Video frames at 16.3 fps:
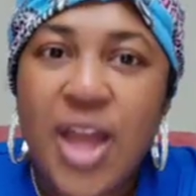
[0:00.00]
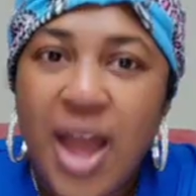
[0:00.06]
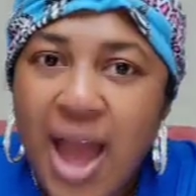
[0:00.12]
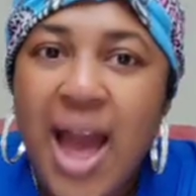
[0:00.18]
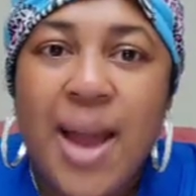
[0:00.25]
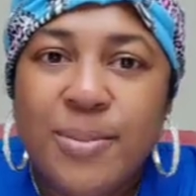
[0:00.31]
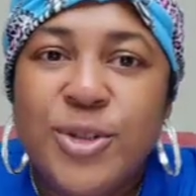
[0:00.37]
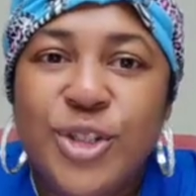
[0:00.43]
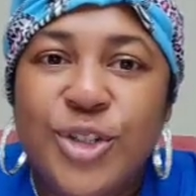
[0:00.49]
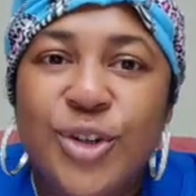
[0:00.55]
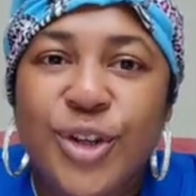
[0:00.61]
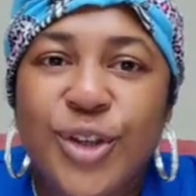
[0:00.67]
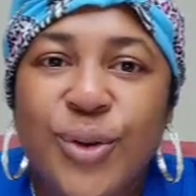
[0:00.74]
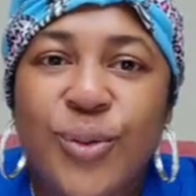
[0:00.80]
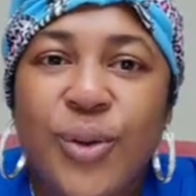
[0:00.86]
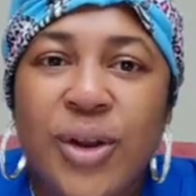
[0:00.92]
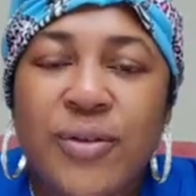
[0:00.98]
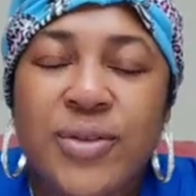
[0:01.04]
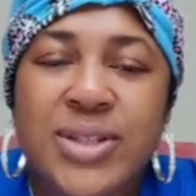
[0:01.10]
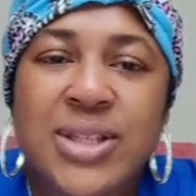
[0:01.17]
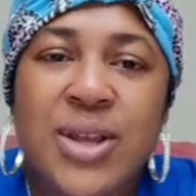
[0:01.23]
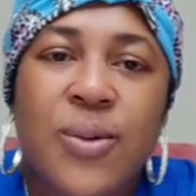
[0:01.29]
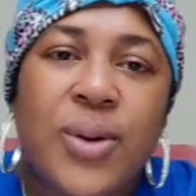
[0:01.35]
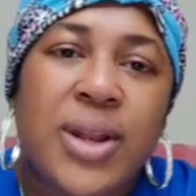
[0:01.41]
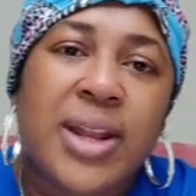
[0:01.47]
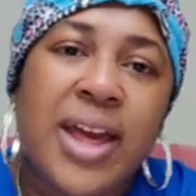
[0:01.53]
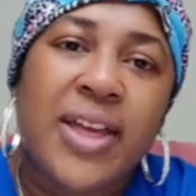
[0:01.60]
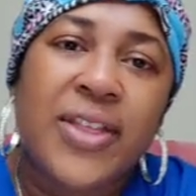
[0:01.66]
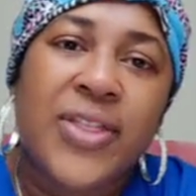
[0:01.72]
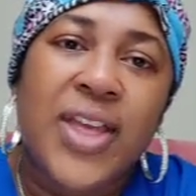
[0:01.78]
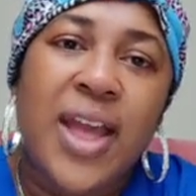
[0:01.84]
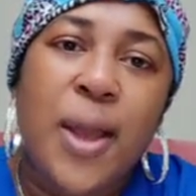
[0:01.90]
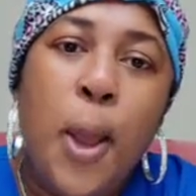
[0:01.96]
I'm sure you work with someone like
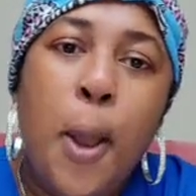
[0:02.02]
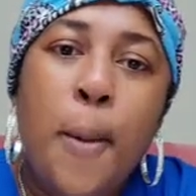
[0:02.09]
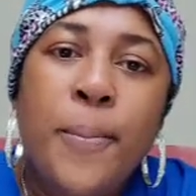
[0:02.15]
that.